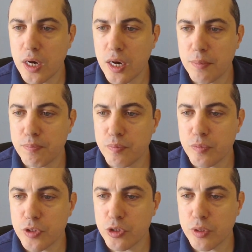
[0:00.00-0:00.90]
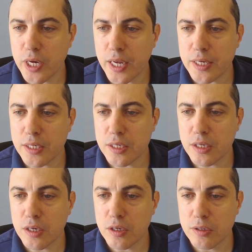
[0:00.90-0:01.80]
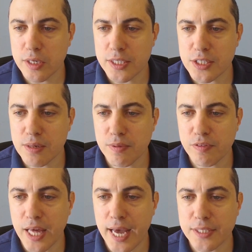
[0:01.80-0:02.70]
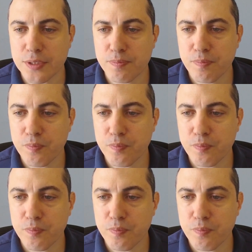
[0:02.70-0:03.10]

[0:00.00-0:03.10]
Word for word: um, you can look at some of that.